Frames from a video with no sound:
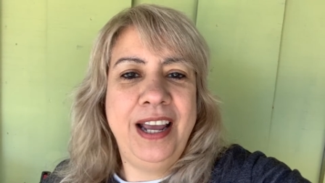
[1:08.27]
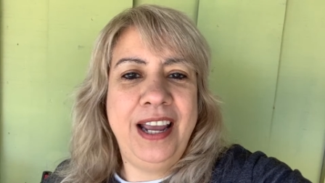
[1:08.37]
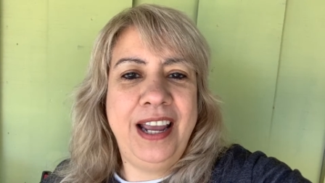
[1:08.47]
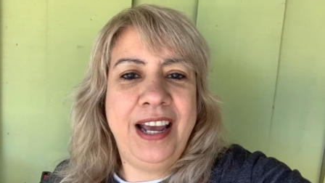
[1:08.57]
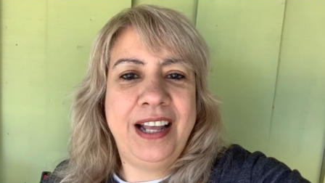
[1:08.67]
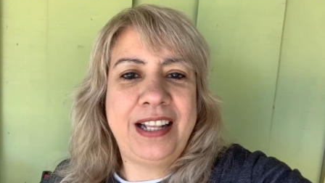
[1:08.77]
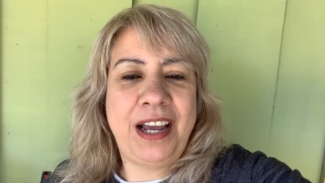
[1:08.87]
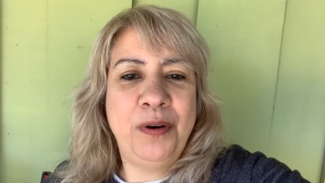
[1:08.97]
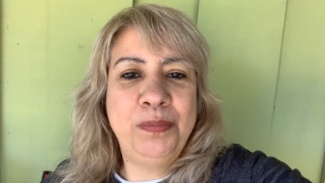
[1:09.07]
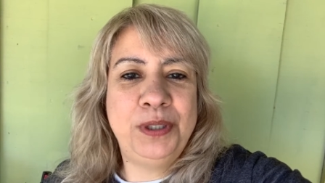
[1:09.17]
and I
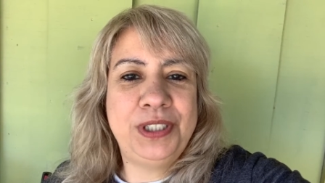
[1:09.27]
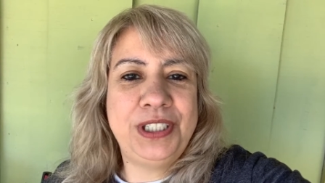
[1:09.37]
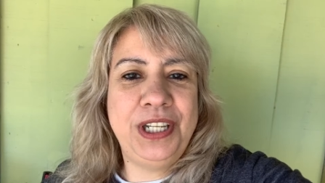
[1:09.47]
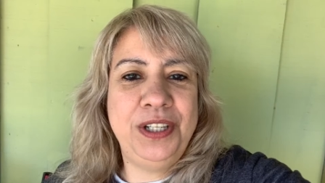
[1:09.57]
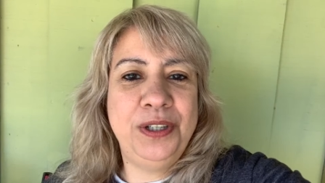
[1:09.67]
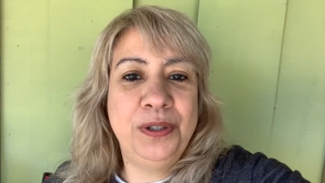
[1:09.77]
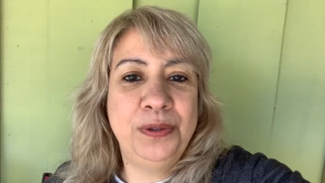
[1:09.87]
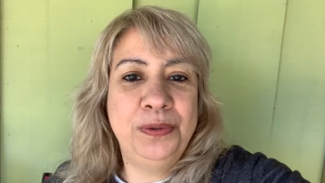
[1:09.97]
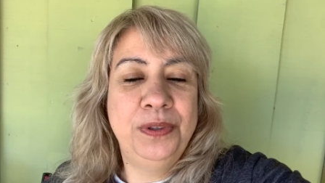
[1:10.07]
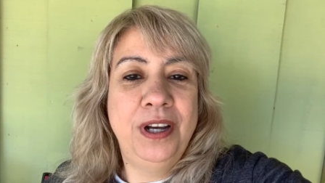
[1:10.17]
hope to see
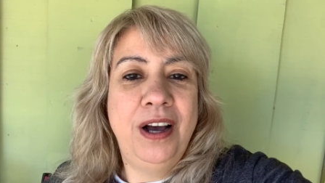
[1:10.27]
you